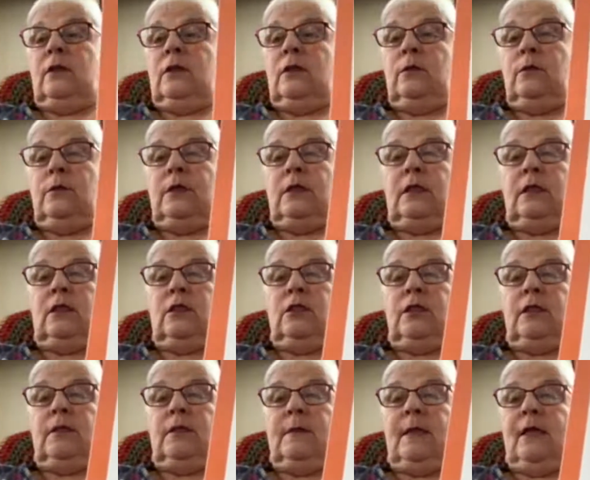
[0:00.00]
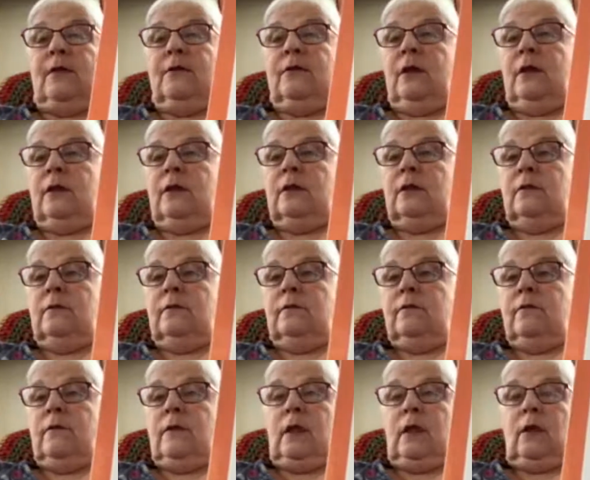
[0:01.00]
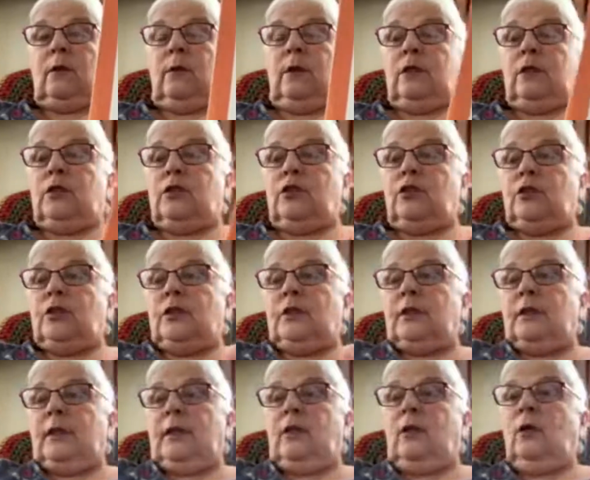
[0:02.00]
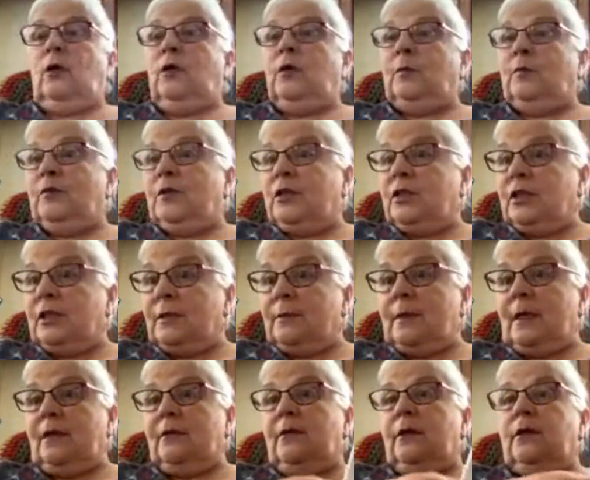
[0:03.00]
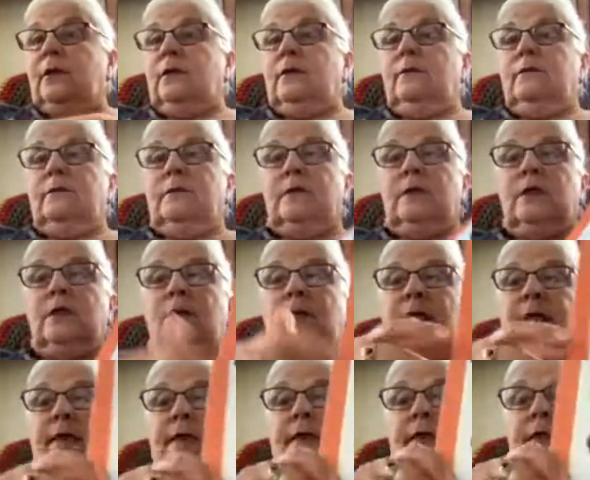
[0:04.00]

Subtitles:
two stitches method, which I call the Britches method. So that's